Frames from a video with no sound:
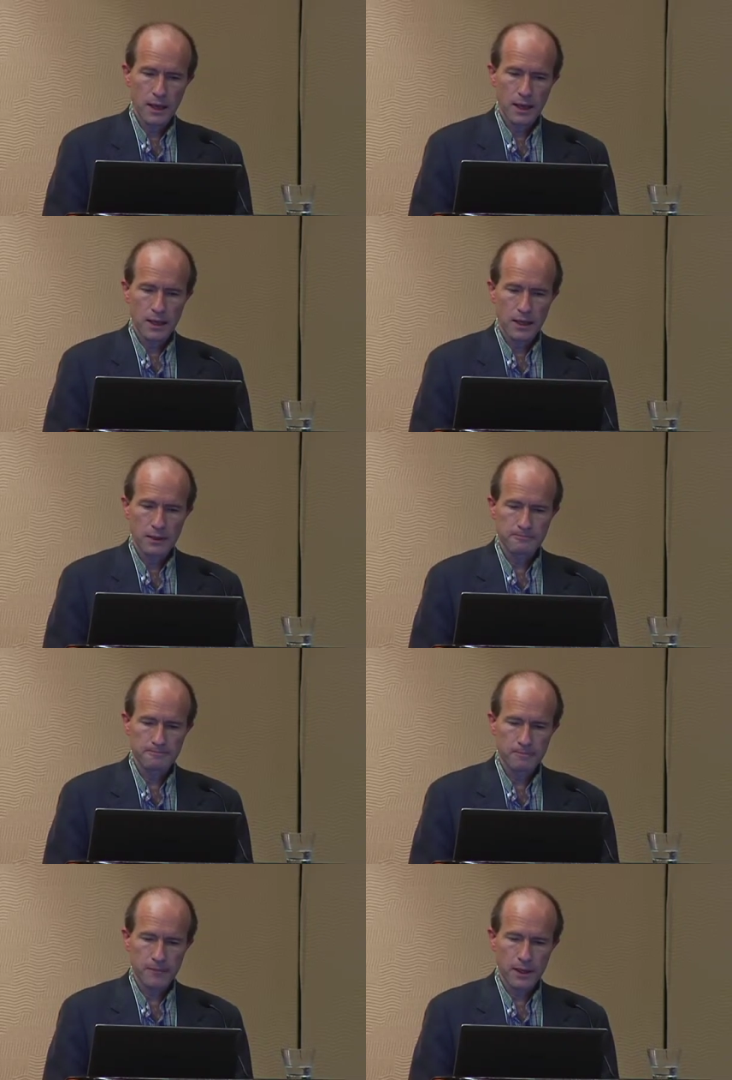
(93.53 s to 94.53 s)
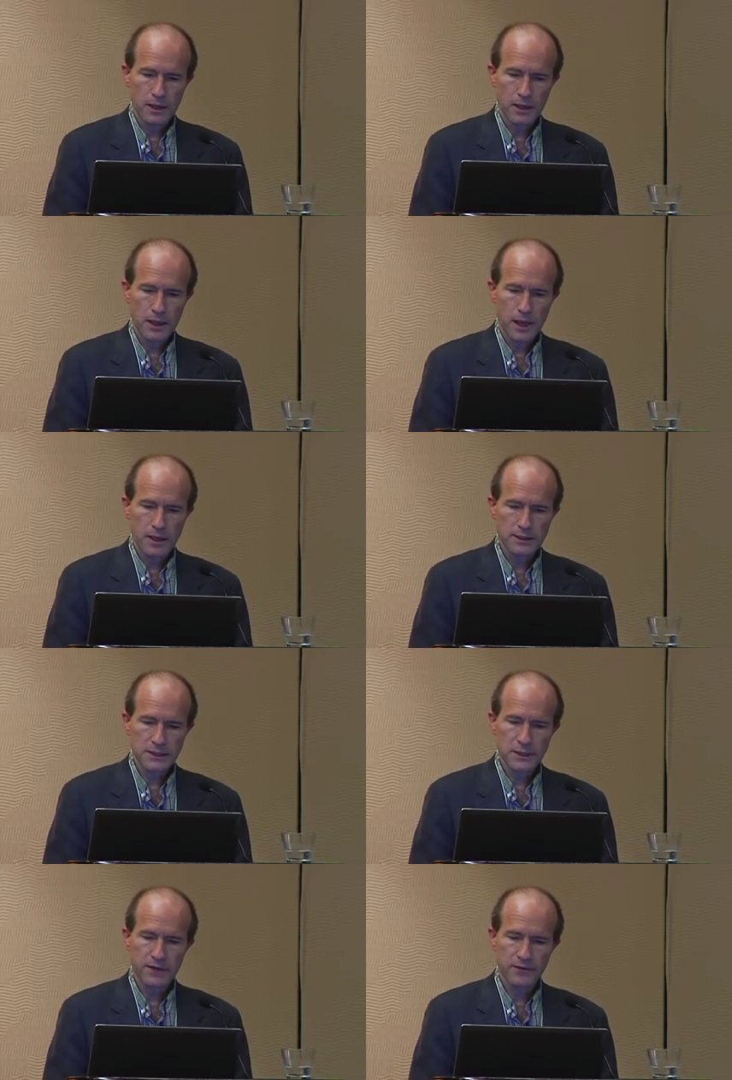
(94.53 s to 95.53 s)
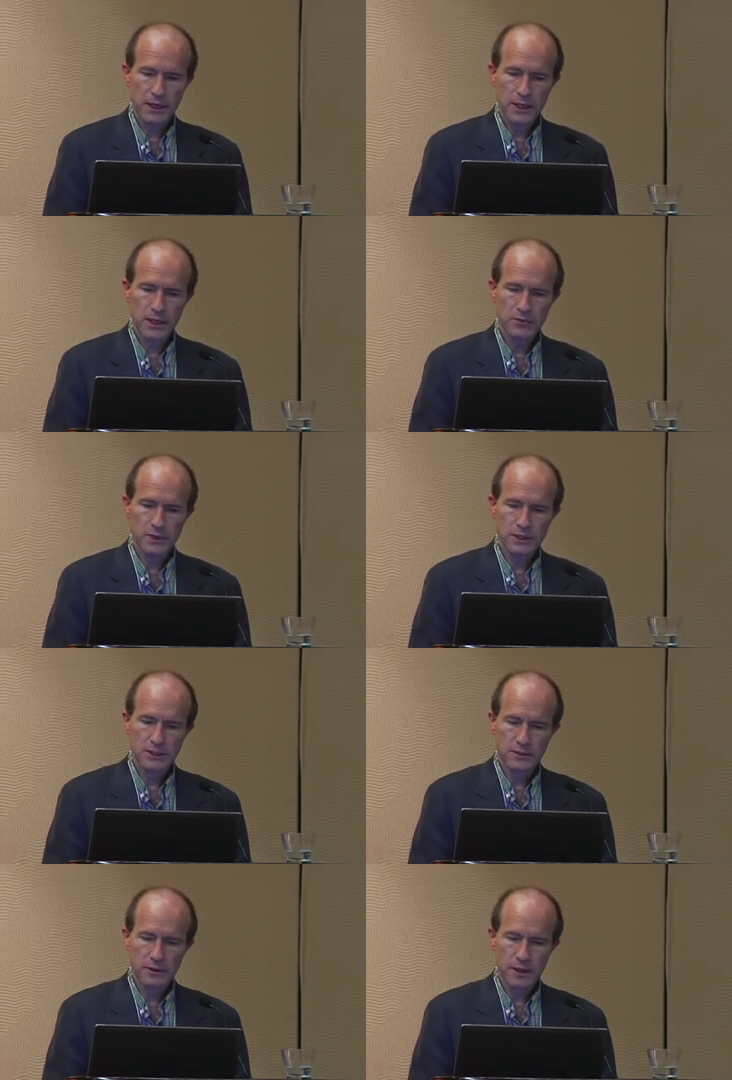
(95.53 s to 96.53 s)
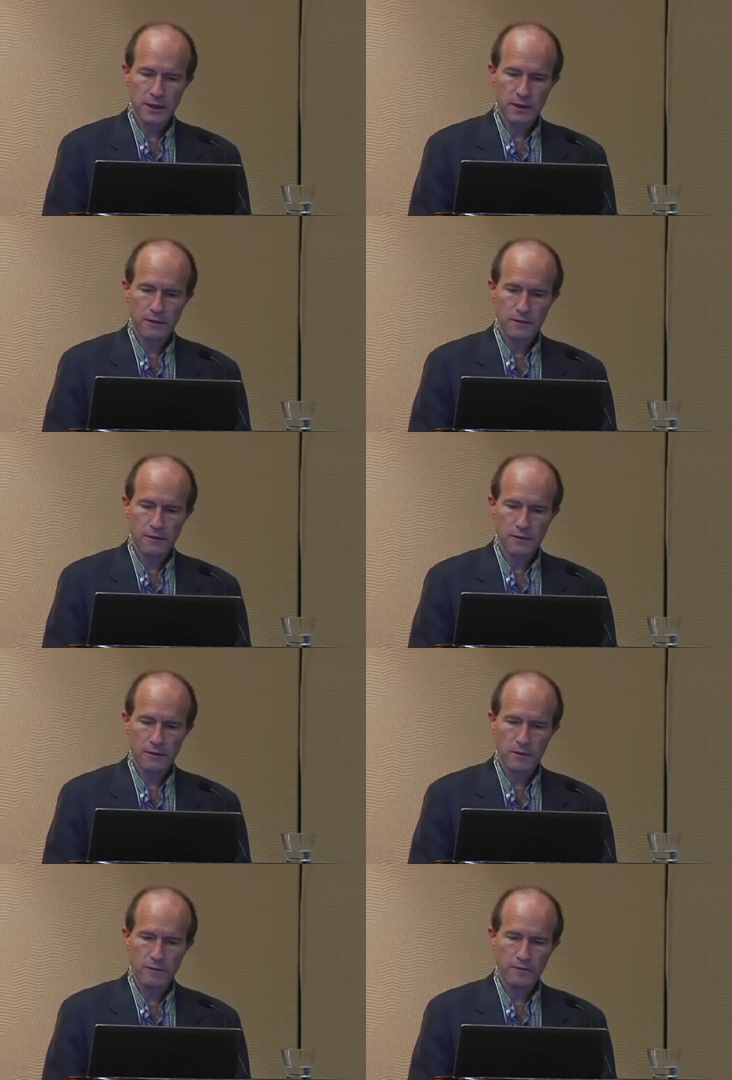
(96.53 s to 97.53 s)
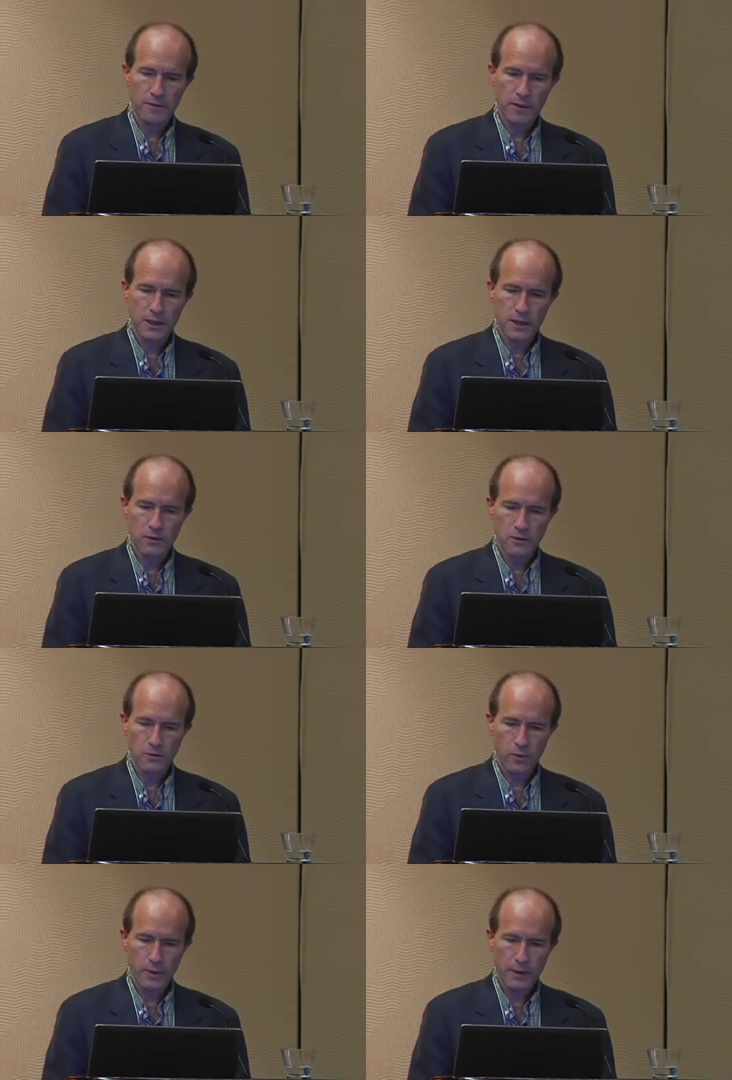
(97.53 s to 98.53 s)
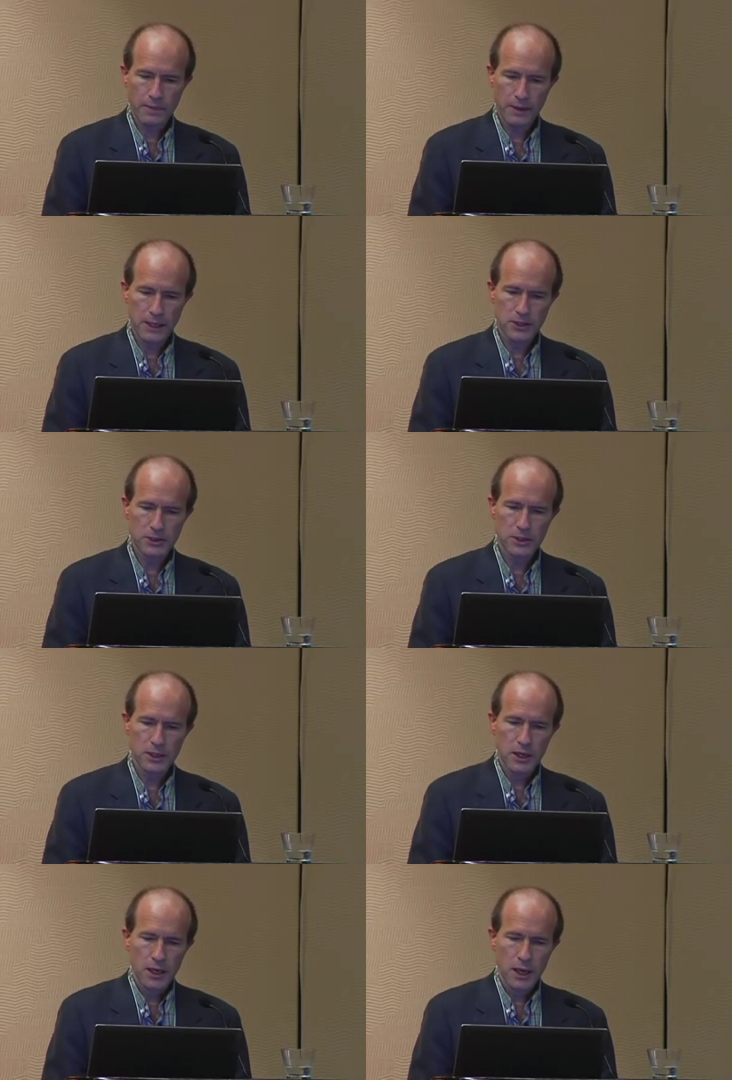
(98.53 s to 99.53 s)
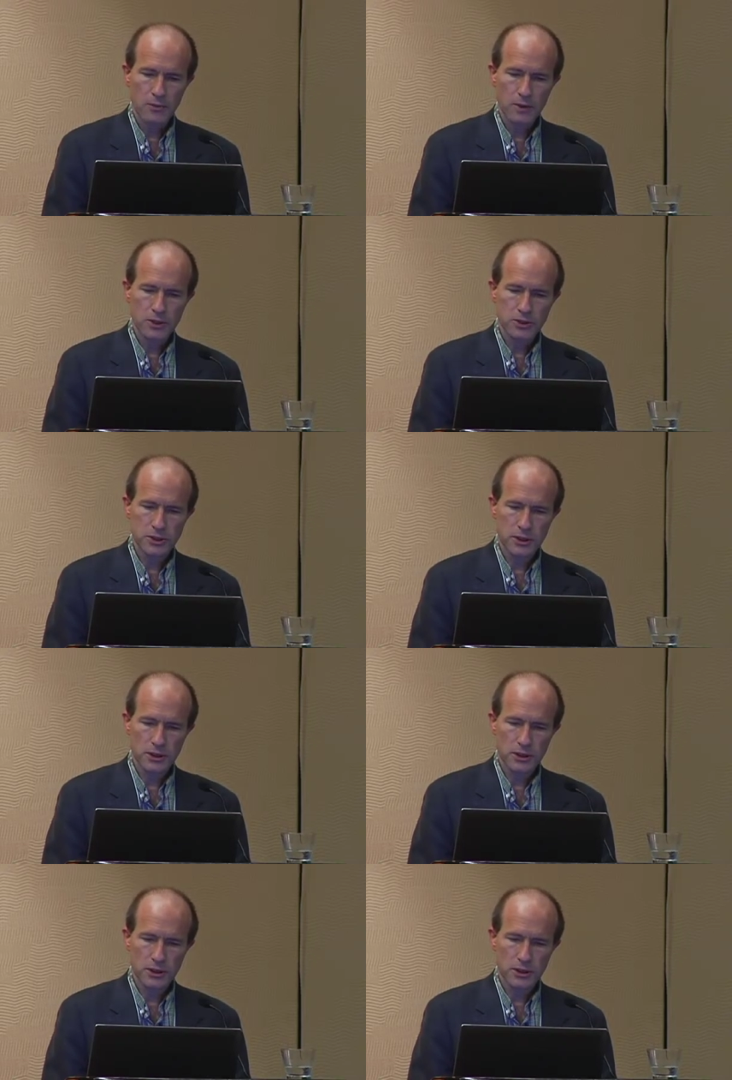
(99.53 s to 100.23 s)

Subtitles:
And this is significantly increased from the normal population, in which